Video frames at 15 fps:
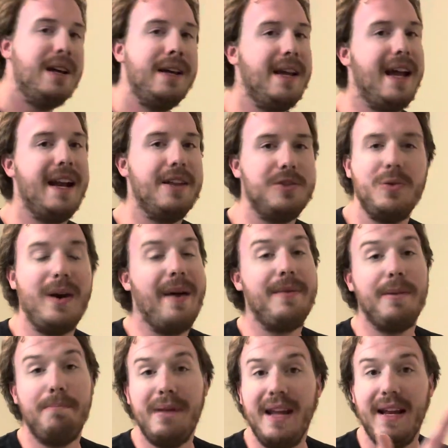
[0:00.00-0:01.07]
And I do have the
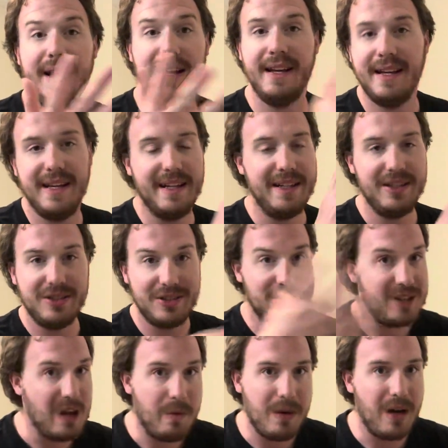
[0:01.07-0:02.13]
beanie. It is
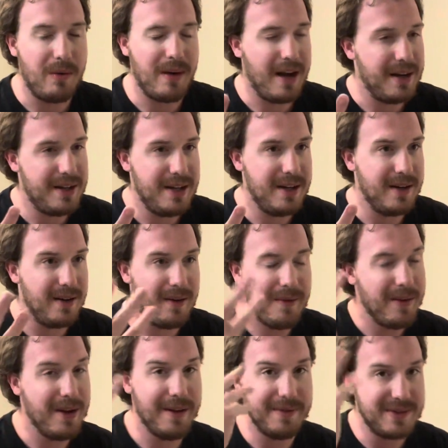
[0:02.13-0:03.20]
somewhere around here
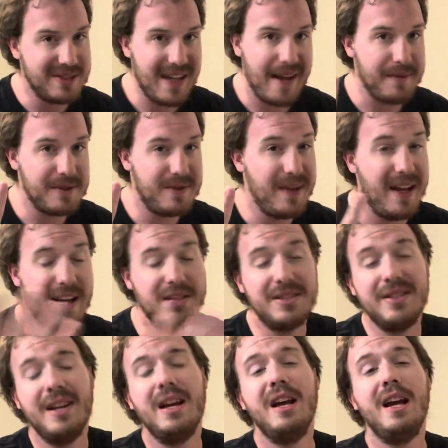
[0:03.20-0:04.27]
of Sam's face.
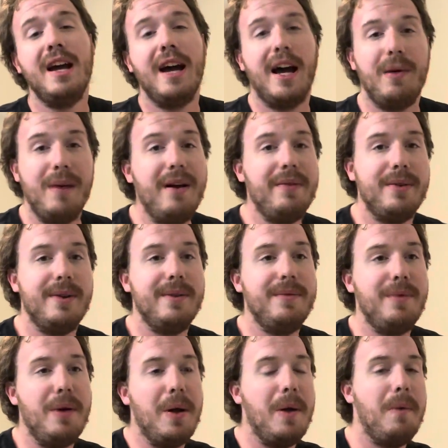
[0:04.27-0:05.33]
However,
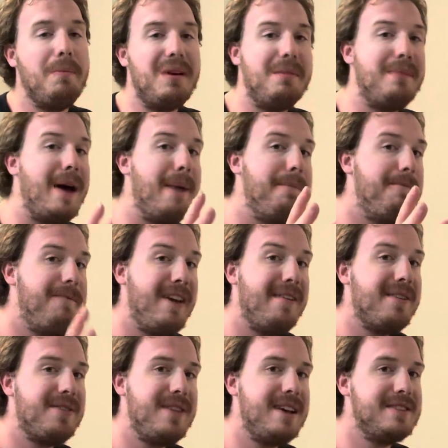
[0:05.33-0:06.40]
one of my
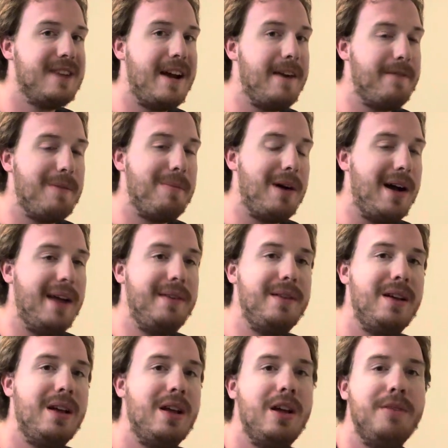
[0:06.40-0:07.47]
favorite things I ever bought
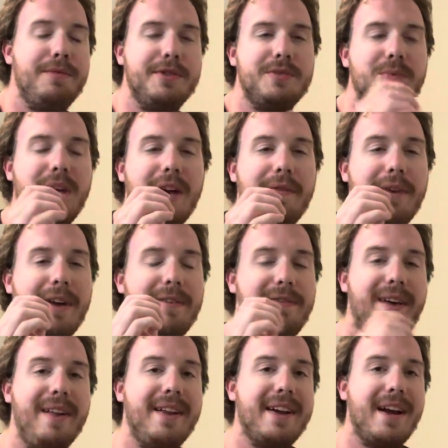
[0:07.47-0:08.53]
was whenever I
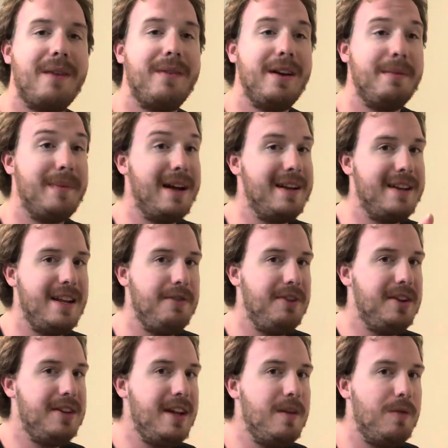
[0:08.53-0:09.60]
finally got rid of my
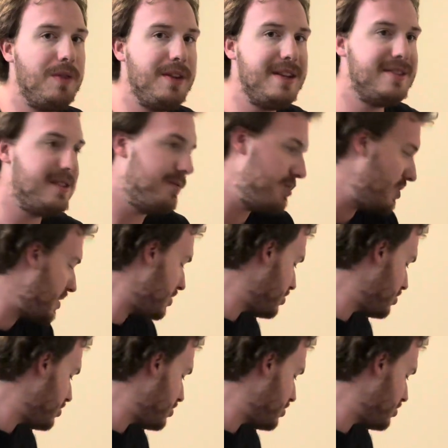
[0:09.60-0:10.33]
DVD release of Trick or